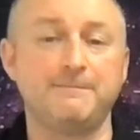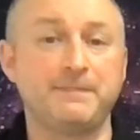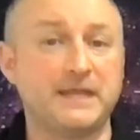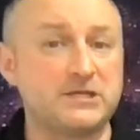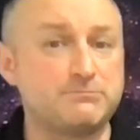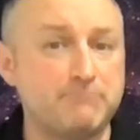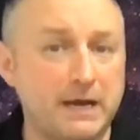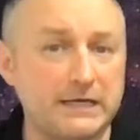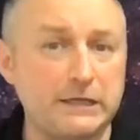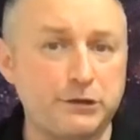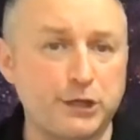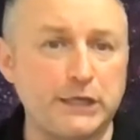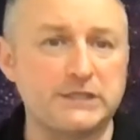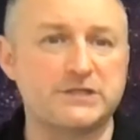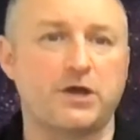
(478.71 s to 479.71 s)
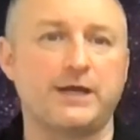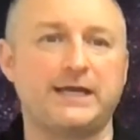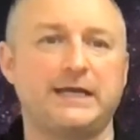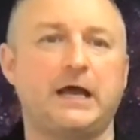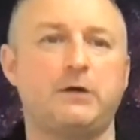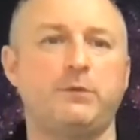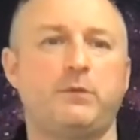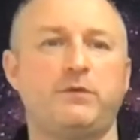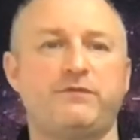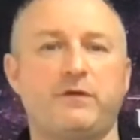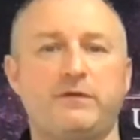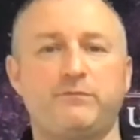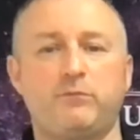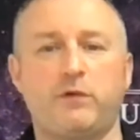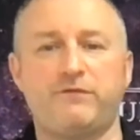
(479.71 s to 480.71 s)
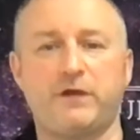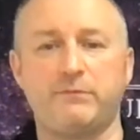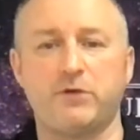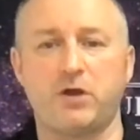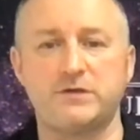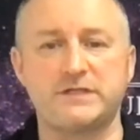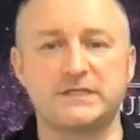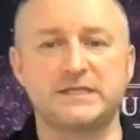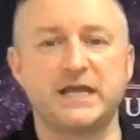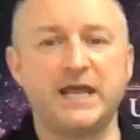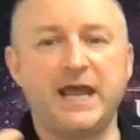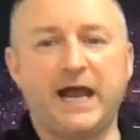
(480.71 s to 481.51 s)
There's many things that I can help you with hypnosis.